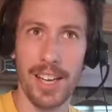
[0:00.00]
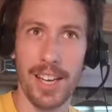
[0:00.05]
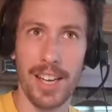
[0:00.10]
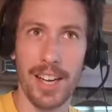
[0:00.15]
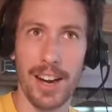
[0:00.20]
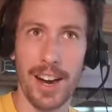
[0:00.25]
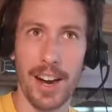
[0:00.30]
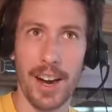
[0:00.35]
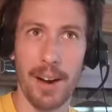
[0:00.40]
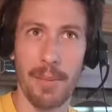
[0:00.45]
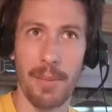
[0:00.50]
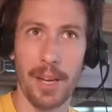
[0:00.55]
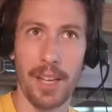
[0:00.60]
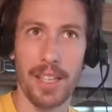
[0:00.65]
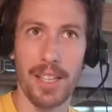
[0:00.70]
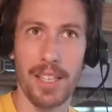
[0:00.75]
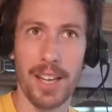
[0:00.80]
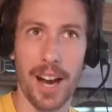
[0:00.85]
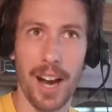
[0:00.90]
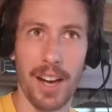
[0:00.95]

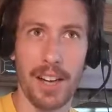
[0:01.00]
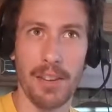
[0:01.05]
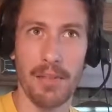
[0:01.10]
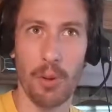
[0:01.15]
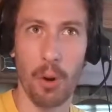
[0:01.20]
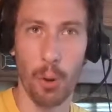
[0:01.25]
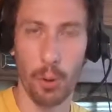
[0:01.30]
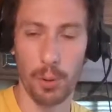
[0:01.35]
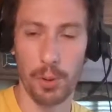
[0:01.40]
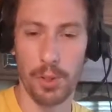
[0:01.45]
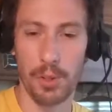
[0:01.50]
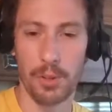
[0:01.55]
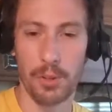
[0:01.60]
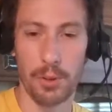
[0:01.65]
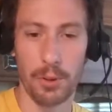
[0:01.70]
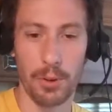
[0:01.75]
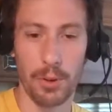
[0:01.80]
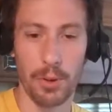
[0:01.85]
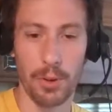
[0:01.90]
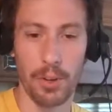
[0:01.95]
it's kind of old
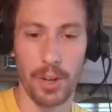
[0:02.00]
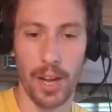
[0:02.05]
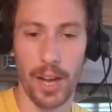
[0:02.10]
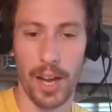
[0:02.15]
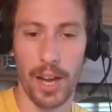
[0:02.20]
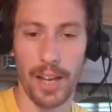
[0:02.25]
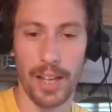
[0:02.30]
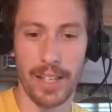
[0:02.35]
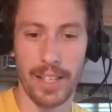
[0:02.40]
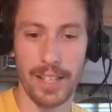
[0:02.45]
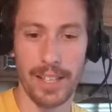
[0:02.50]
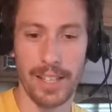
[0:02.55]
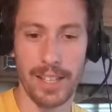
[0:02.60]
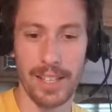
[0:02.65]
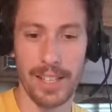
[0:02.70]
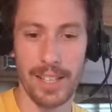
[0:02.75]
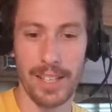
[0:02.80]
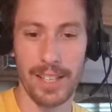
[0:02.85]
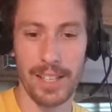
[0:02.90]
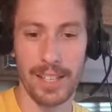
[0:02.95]
school and
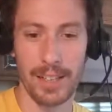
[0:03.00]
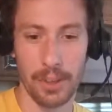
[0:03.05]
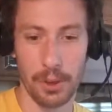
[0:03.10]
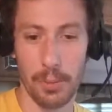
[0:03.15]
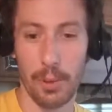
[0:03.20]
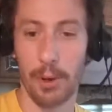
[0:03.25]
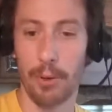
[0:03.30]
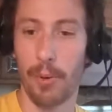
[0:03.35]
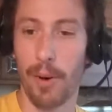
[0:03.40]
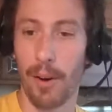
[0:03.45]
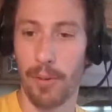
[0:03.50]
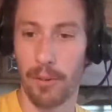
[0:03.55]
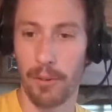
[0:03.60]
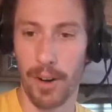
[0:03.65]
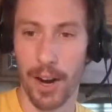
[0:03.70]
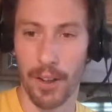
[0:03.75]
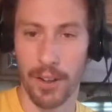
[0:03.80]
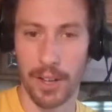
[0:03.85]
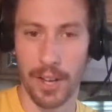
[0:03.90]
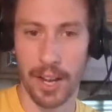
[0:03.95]
a little bit rough
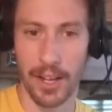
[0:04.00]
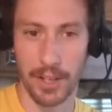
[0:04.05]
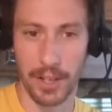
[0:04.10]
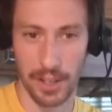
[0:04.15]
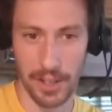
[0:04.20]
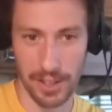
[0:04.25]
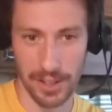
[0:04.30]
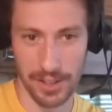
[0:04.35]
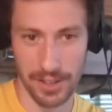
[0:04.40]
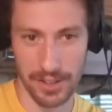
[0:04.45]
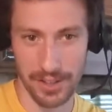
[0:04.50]
around the edges.